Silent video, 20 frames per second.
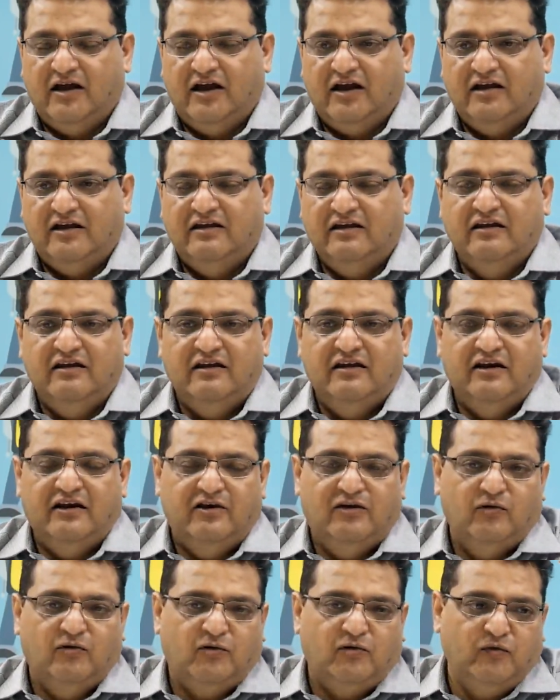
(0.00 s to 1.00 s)
He
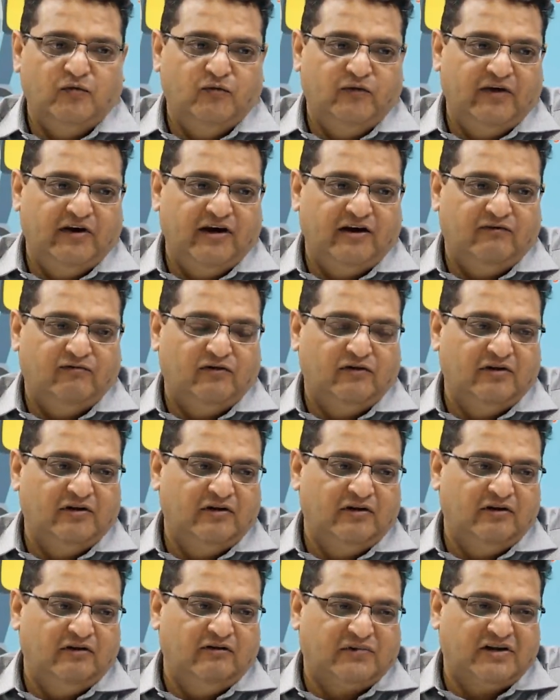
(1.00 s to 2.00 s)
need not to wait for
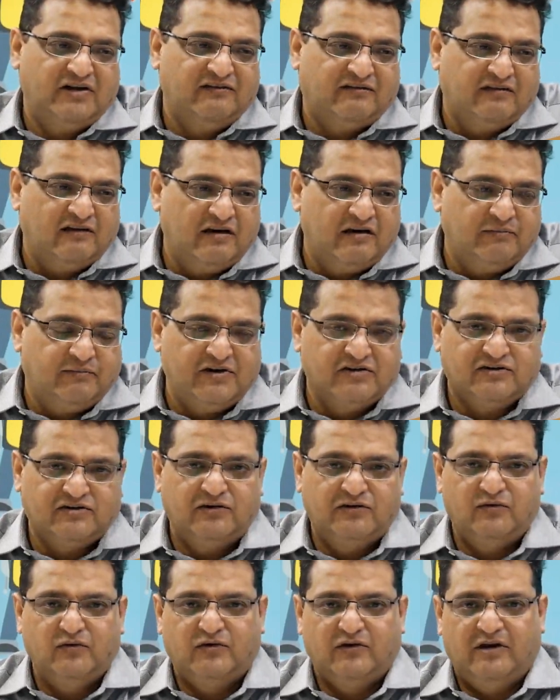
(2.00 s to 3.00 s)
the concerned
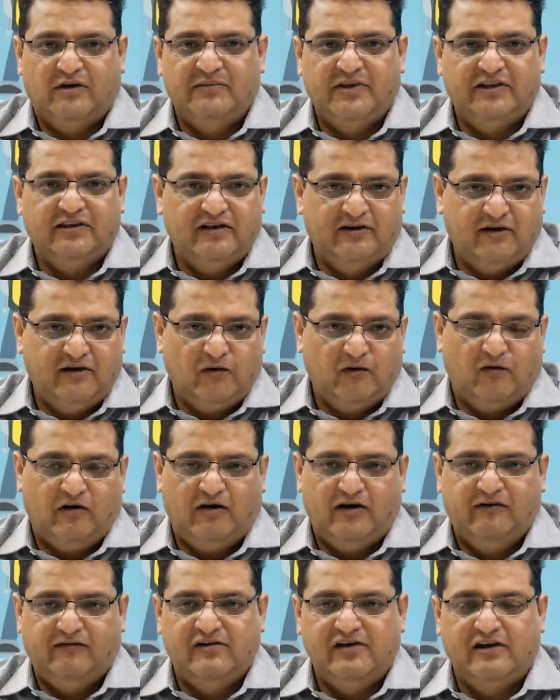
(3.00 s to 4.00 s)
person to come and then
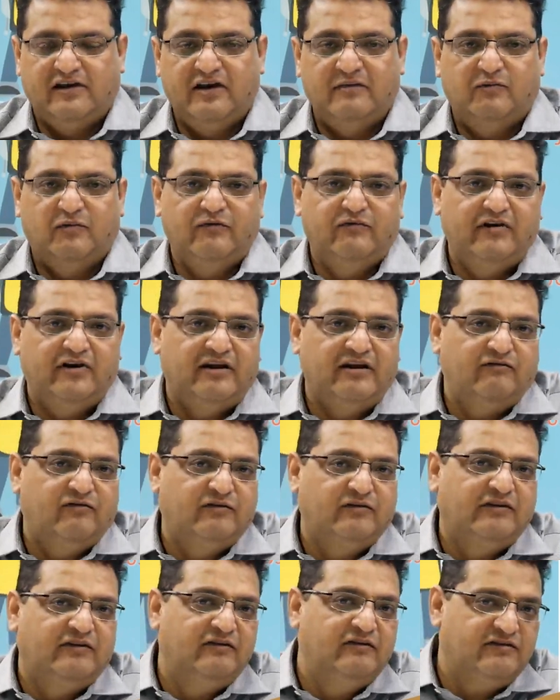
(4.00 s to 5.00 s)
record. If he'll keep on waiting for
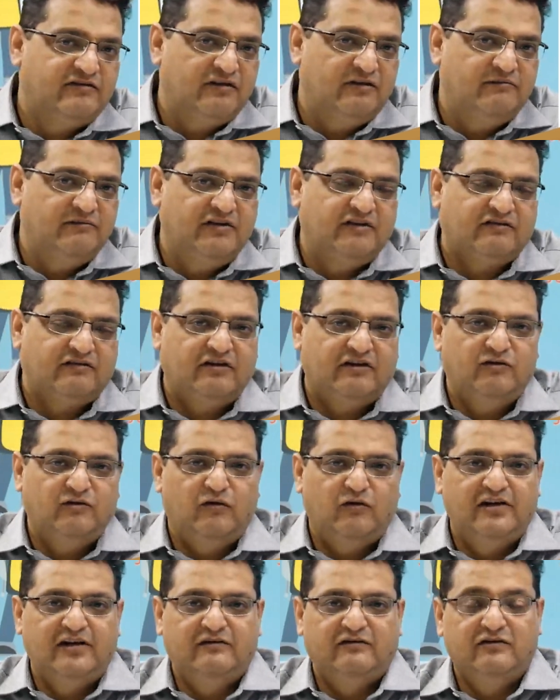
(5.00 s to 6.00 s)
the judicial magistrate, the
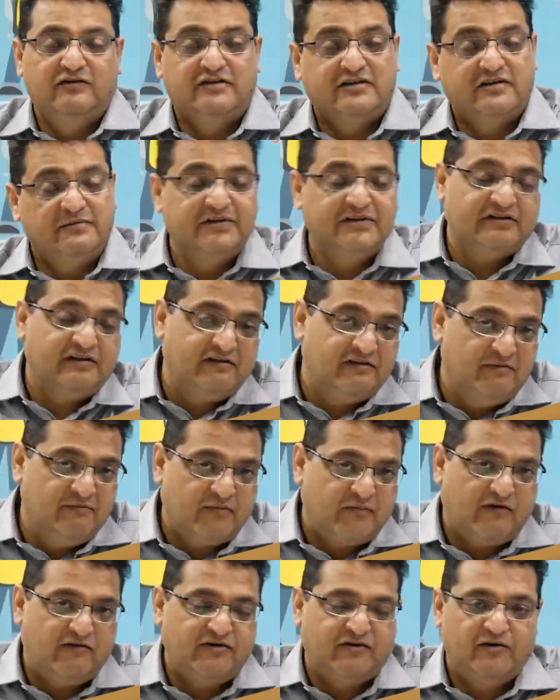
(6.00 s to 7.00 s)
only judicial magistrate is
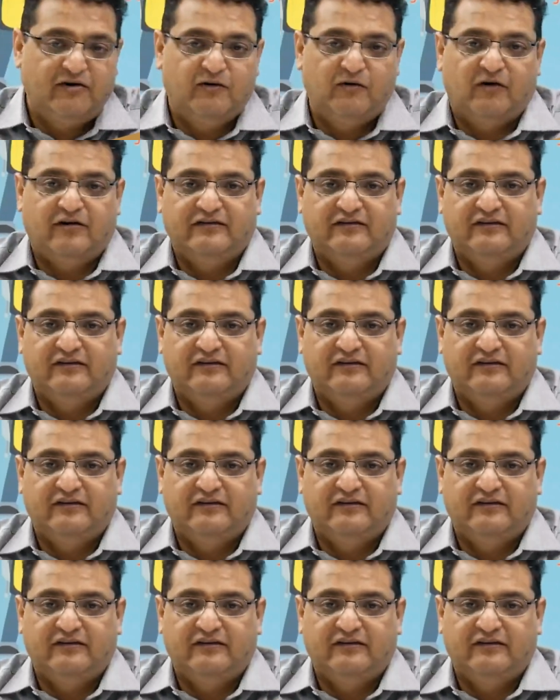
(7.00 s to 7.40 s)
empowered to record the